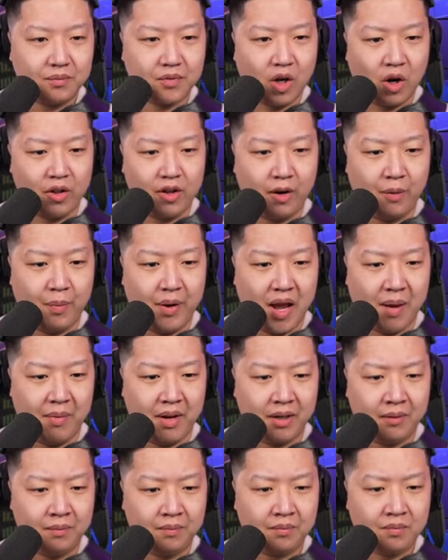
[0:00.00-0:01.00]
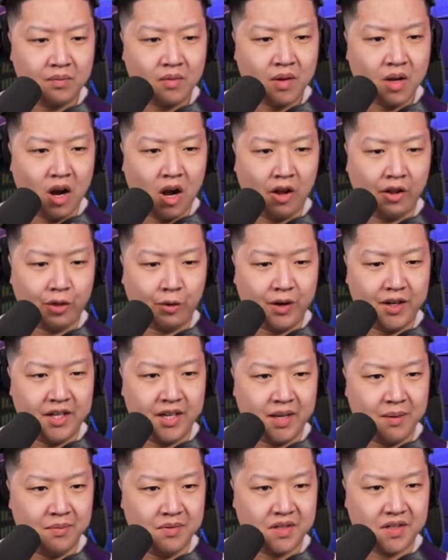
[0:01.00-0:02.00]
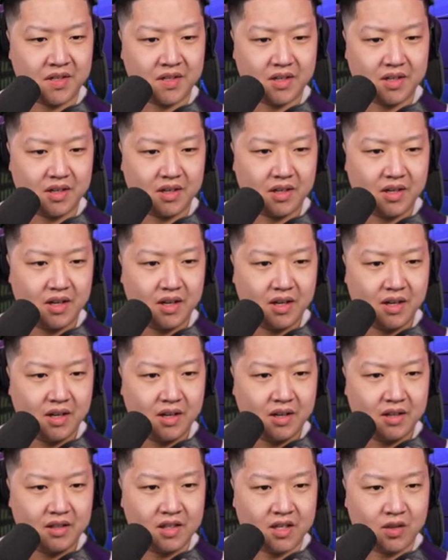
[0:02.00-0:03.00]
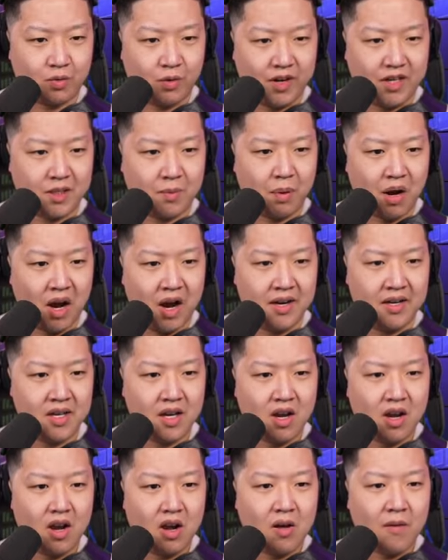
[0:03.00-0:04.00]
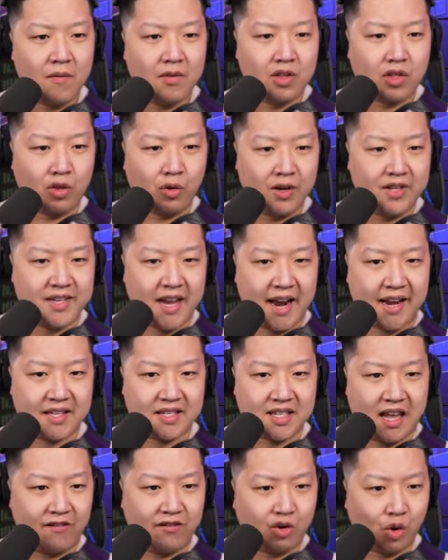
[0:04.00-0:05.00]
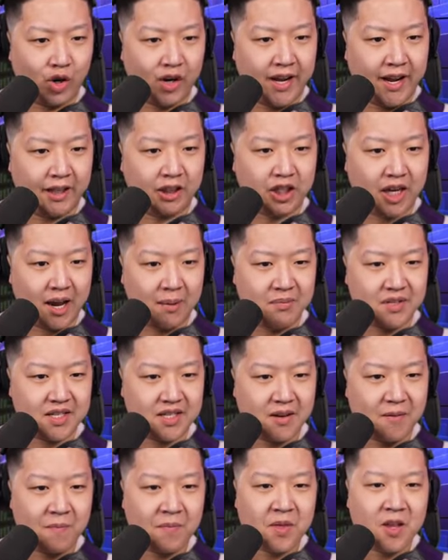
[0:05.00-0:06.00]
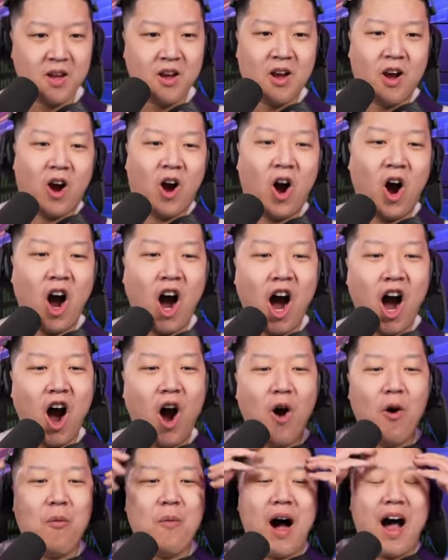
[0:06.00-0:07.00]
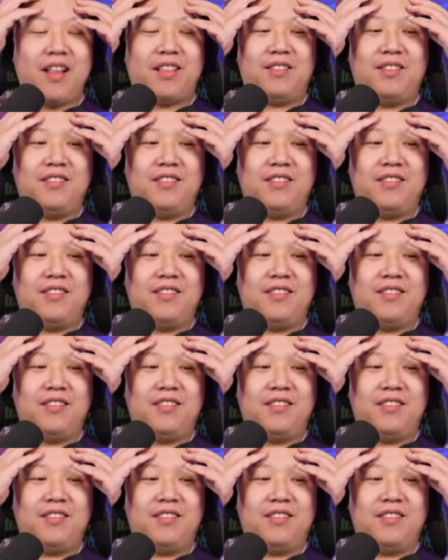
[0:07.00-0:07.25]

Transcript: Oh, they're BMing. All three teams just respawned. Three seconds left. twenty-eight gems. Oh my.